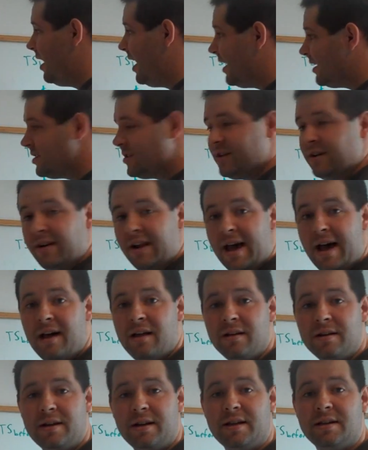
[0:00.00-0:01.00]

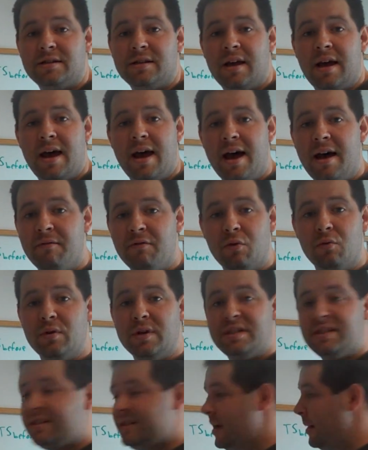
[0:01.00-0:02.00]
externalities have a
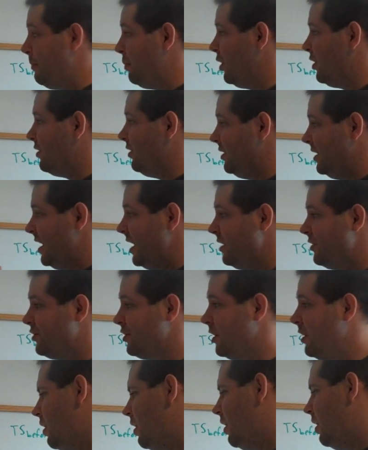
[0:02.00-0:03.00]
reciprocal
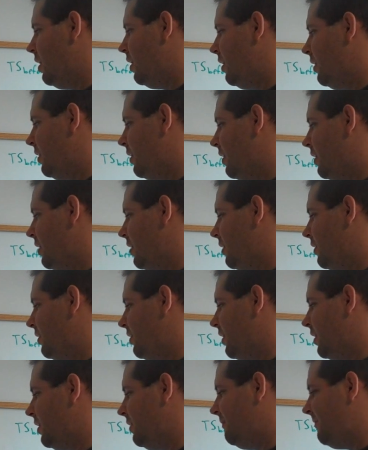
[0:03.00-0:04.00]
nature.
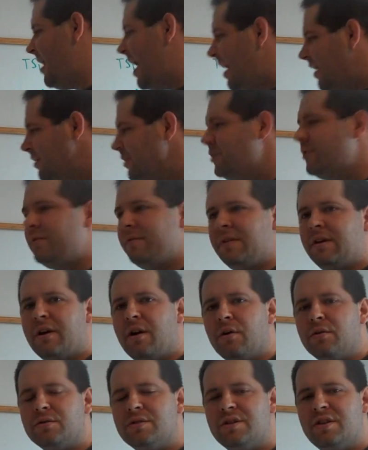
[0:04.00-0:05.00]
The value of the
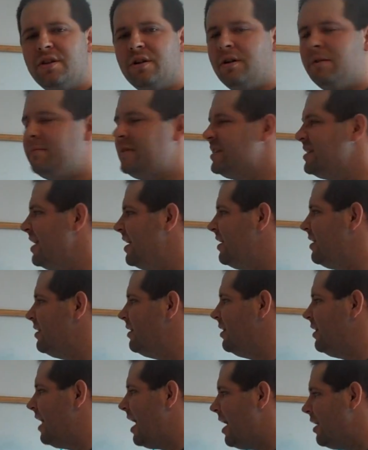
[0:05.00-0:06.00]
Coase Theorem is that it
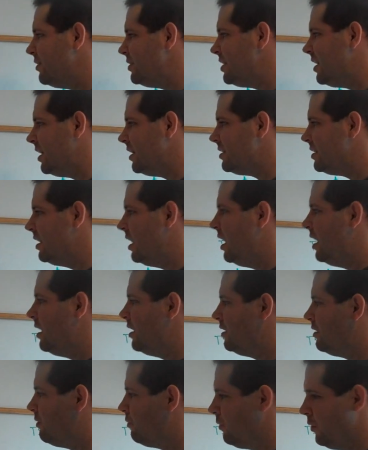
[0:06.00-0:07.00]
allows us,
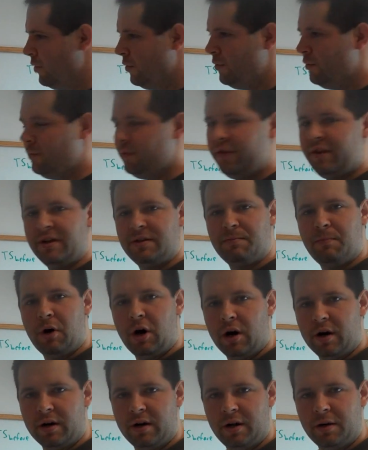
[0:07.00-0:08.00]
through this
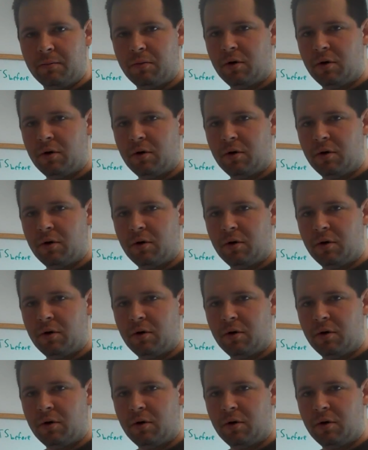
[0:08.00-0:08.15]
bargaining